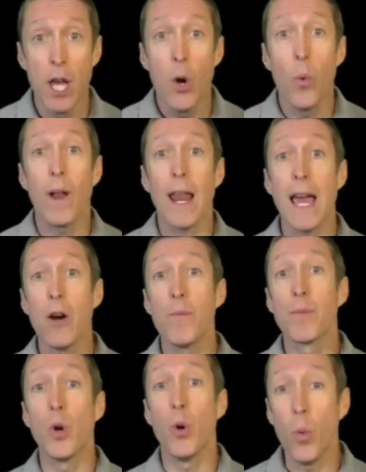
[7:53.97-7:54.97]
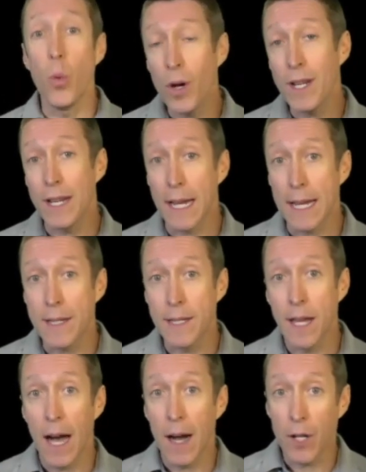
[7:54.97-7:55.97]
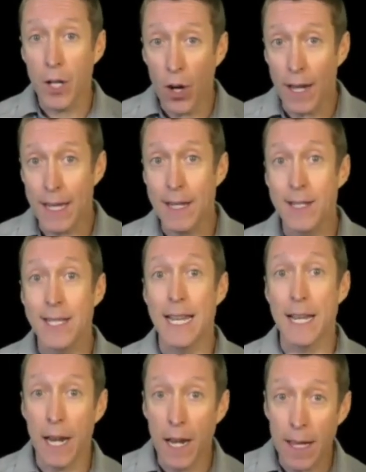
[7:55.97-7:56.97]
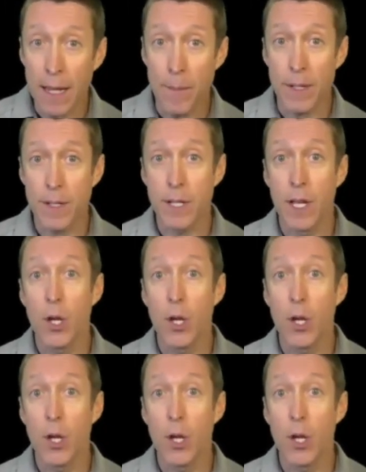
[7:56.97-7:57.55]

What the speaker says: will help coordinate our colleagues in alignment